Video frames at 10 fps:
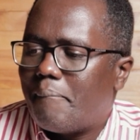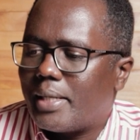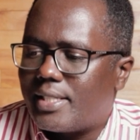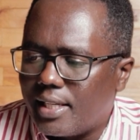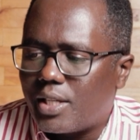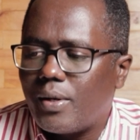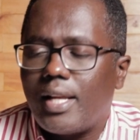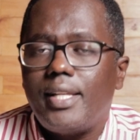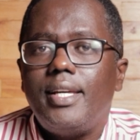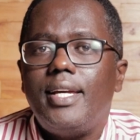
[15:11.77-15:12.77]

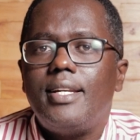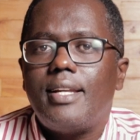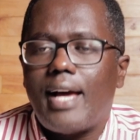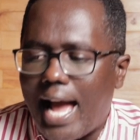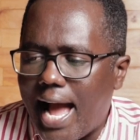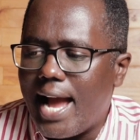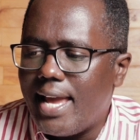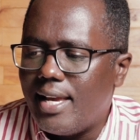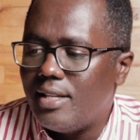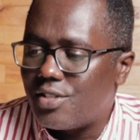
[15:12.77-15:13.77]
Particularly in
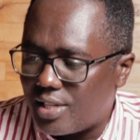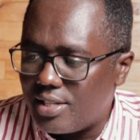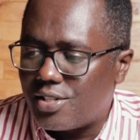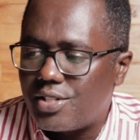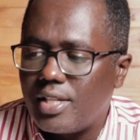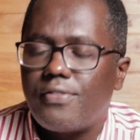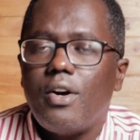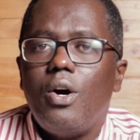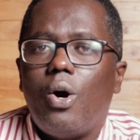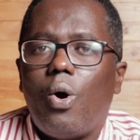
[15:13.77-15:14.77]
high insensitive
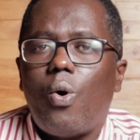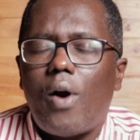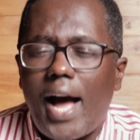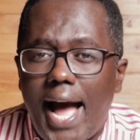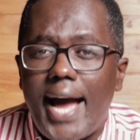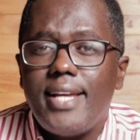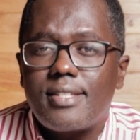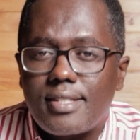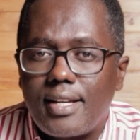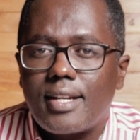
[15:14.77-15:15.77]
or high
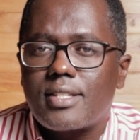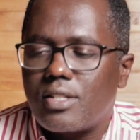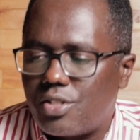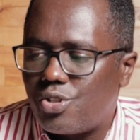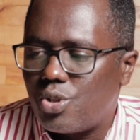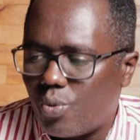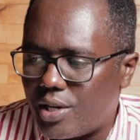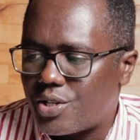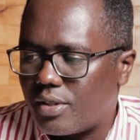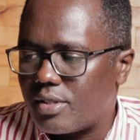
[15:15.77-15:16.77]
stakes
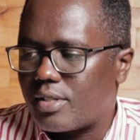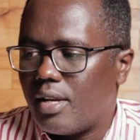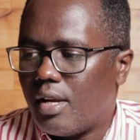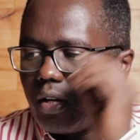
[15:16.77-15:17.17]
situations.